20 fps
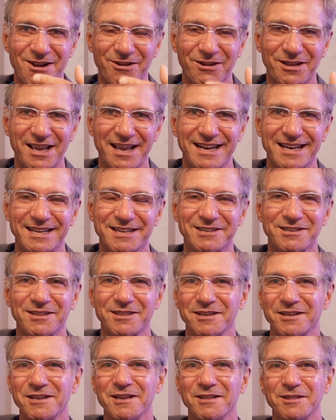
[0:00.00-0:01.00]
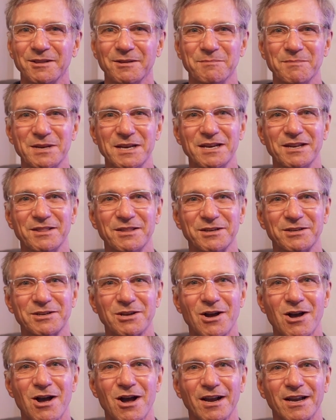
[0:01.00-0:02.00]
I'll get into the meat of the
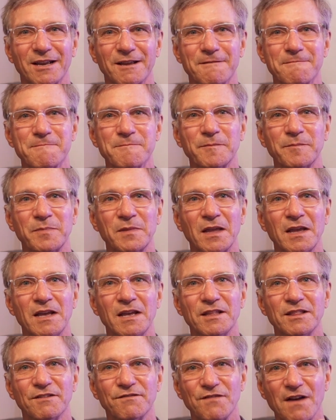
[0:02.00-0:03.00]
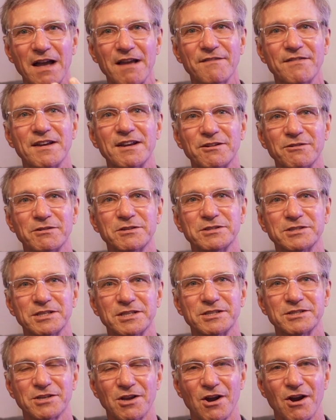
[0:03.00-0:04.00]
talk. The five
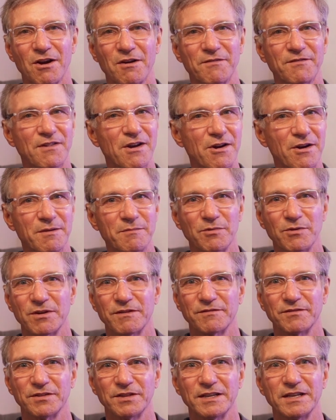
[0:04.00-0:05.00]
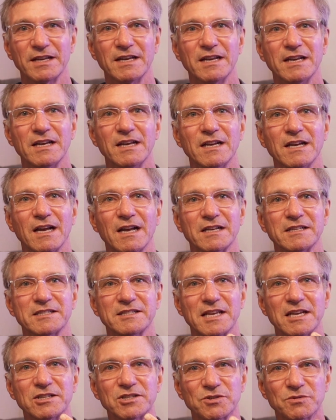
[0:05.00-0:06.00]
hindrances are, very briefly,
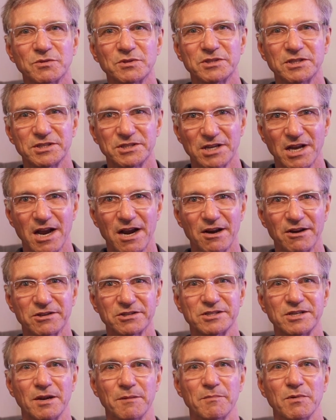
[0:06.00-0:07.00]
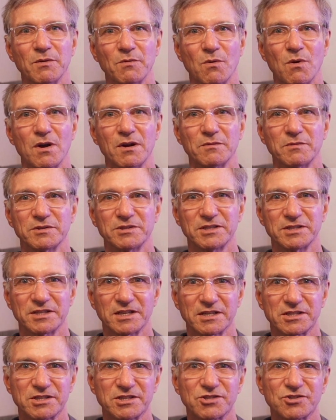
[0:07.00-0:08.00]
sensual desires, number one, which is
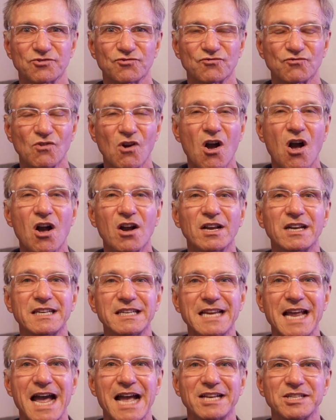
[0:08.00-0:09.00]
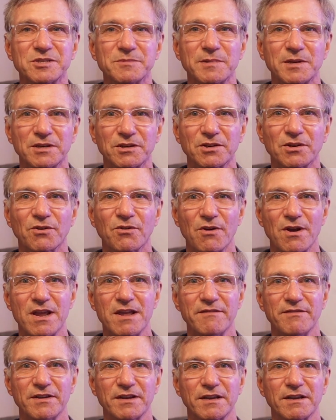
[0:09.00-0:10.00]
a strong attachment and
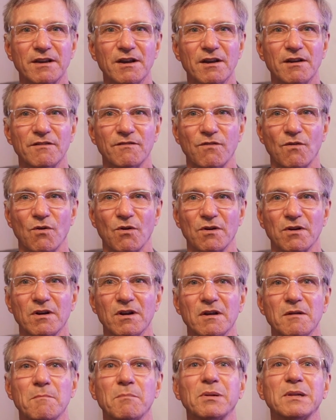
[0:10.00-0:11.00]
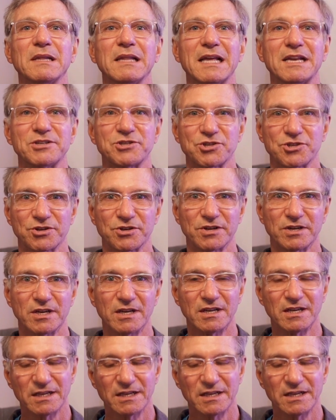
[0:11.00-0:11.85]
craving for pleasure.